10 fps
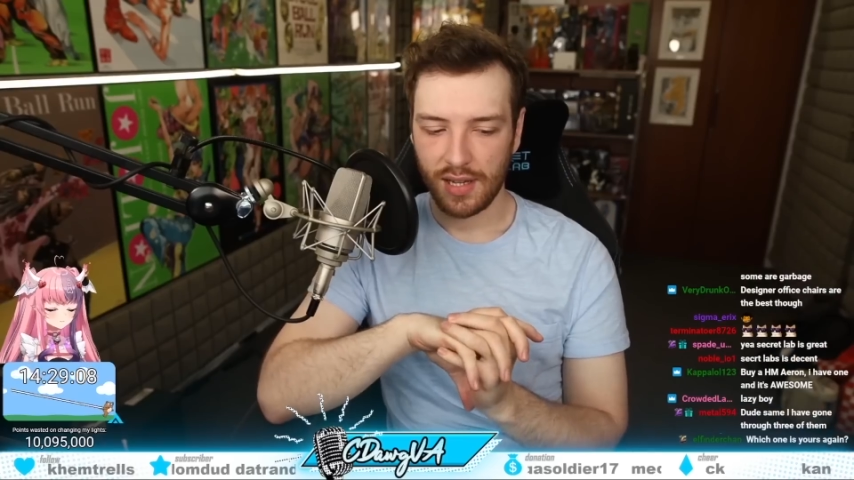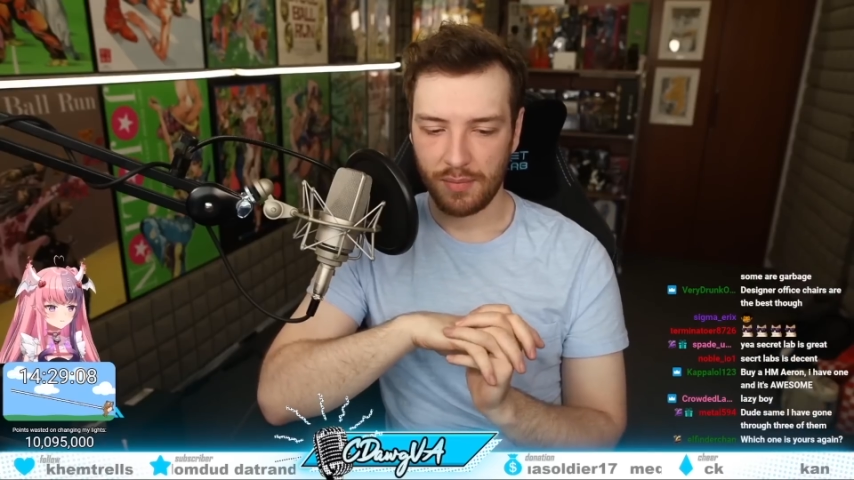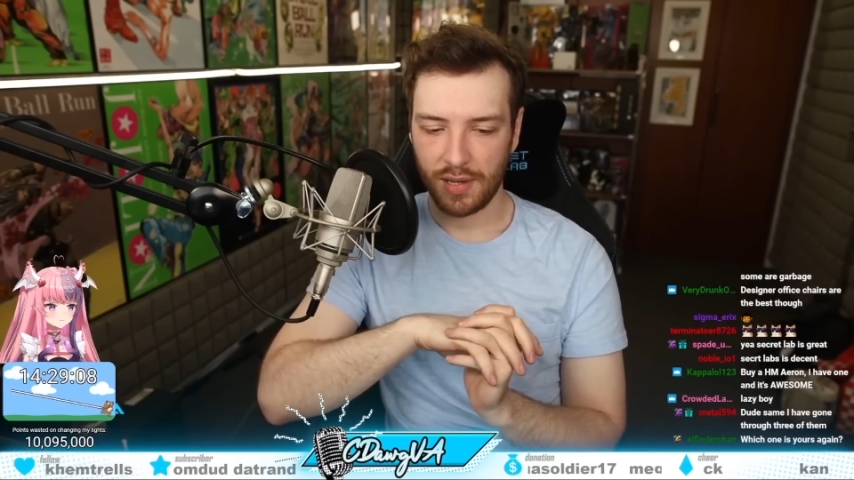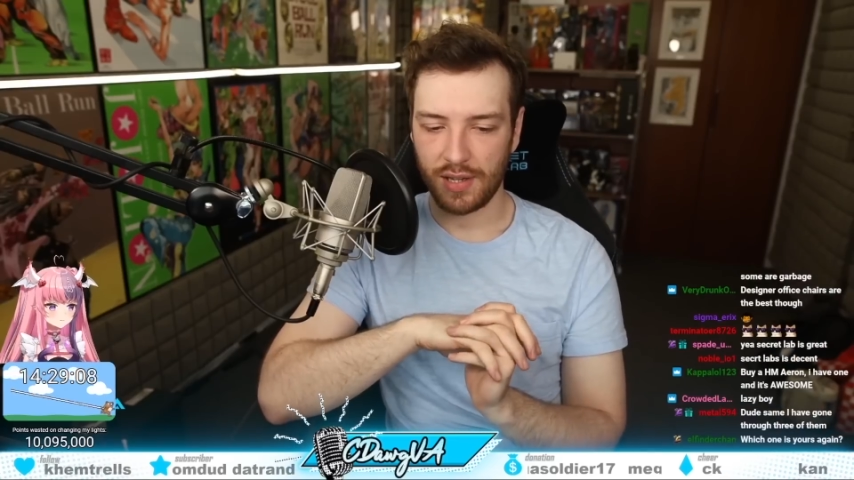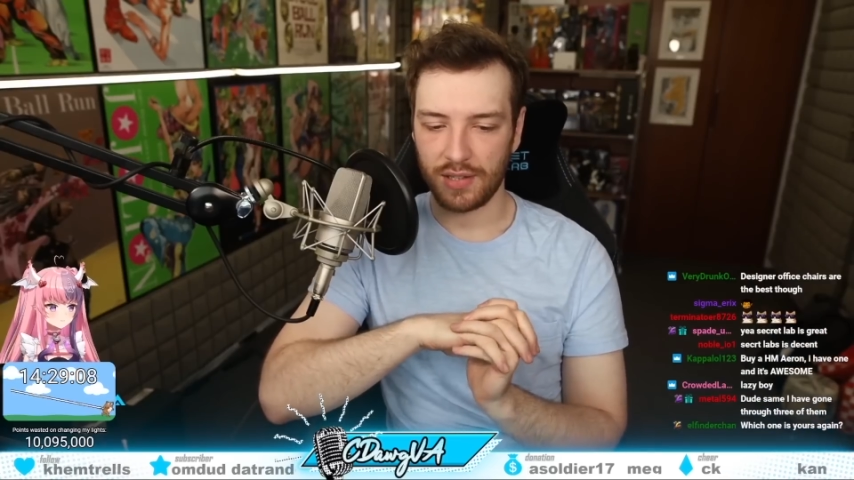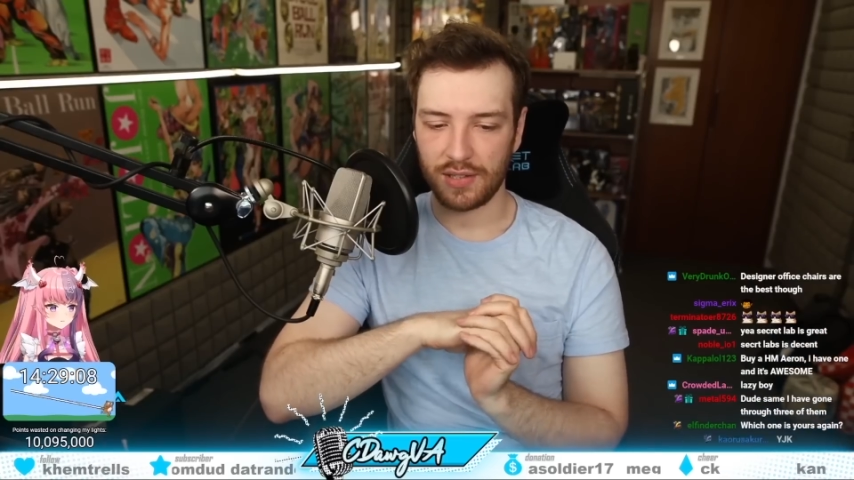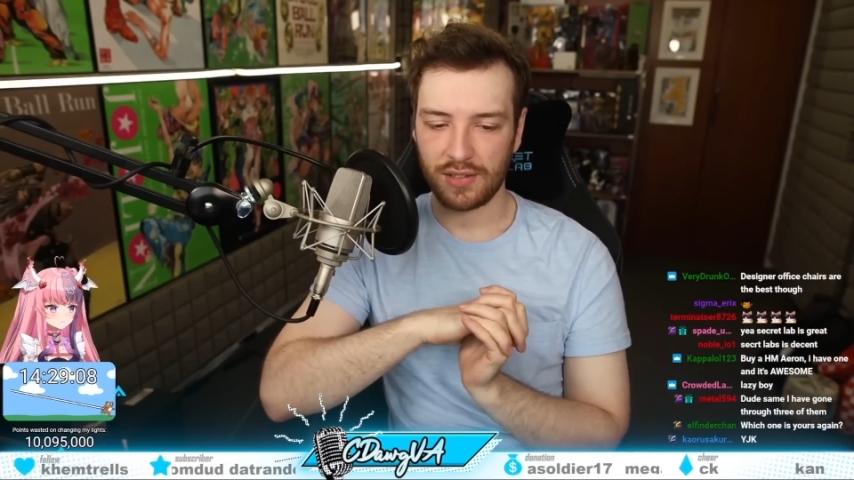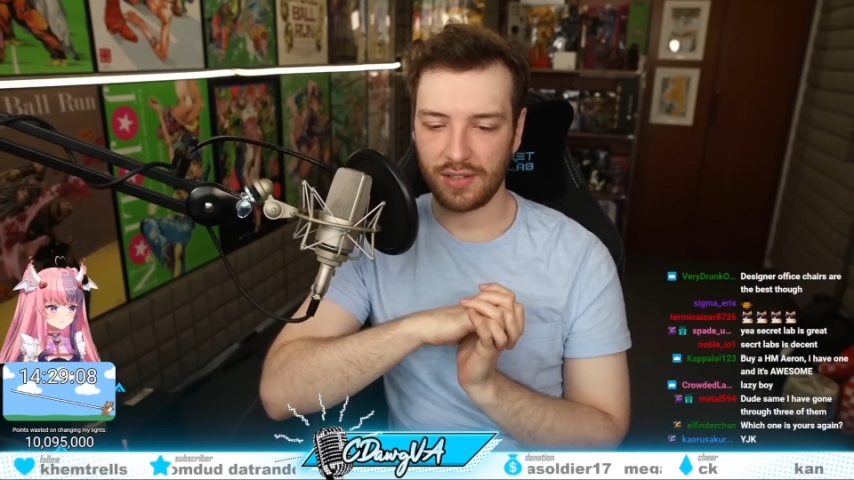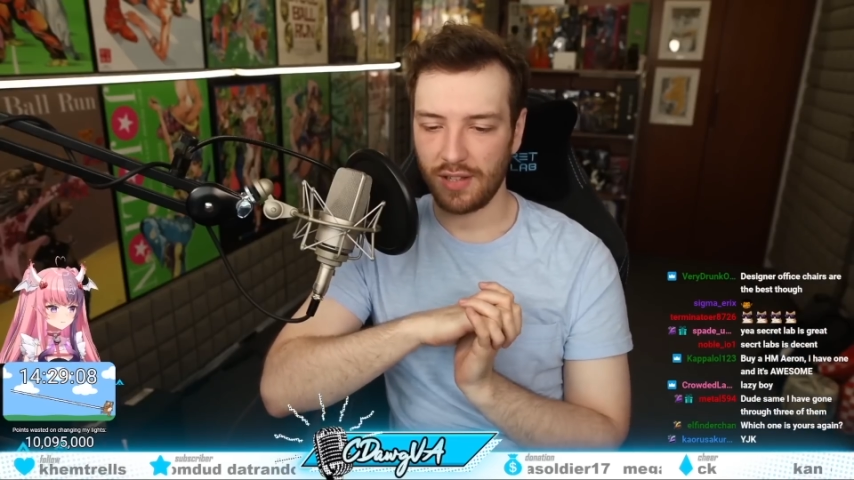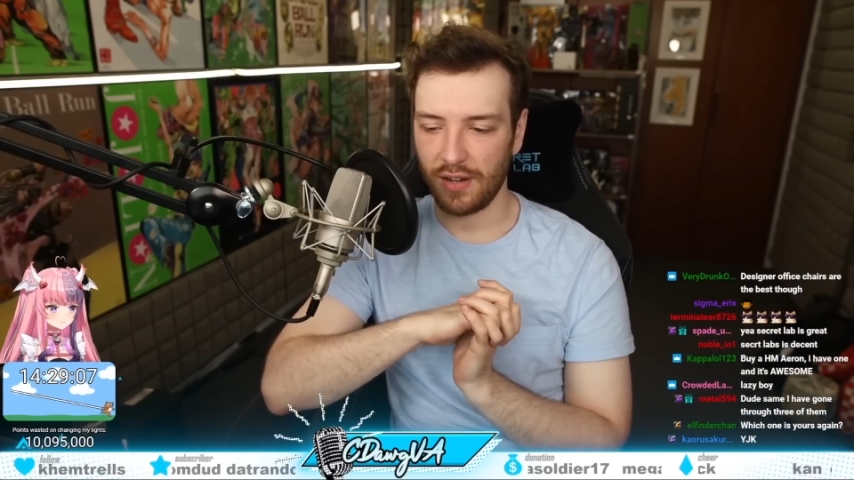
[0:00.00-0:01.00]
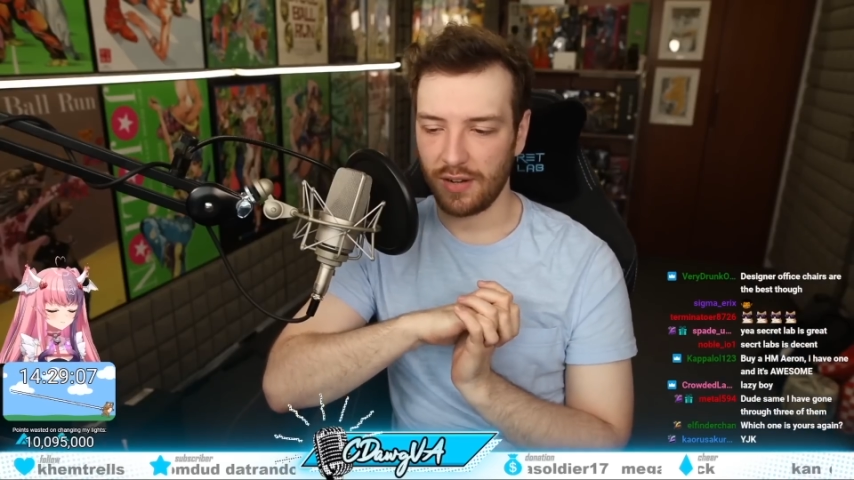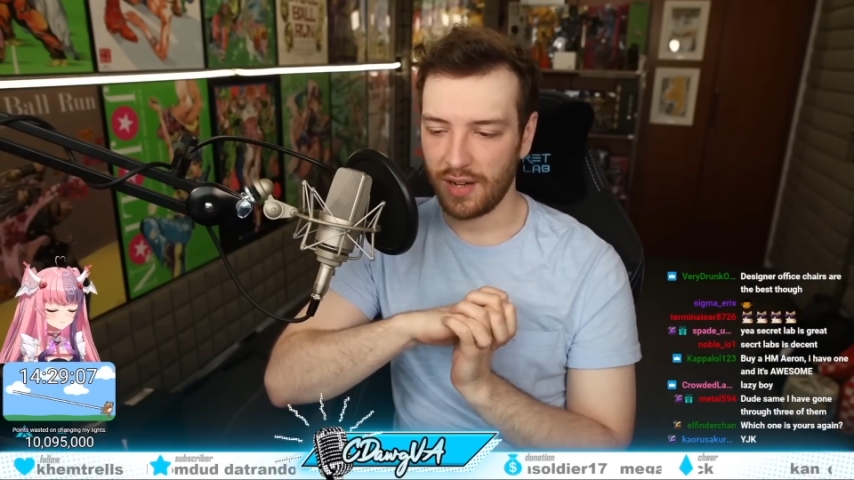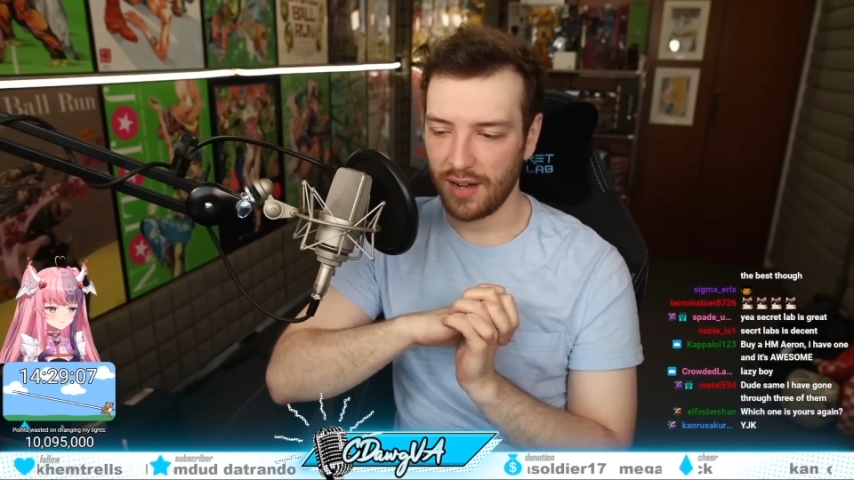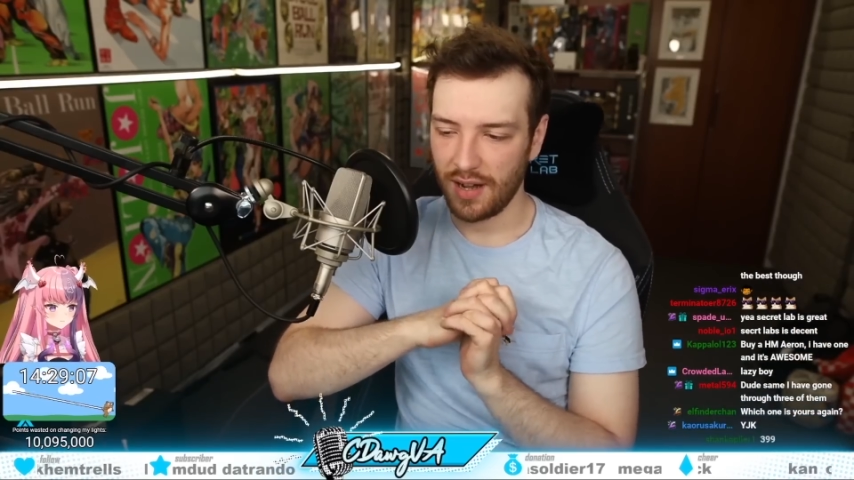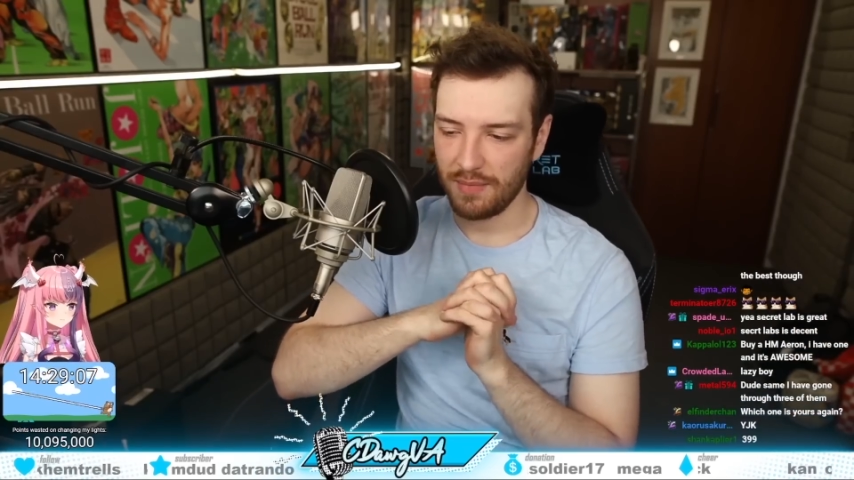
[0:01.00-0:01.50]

because you know I,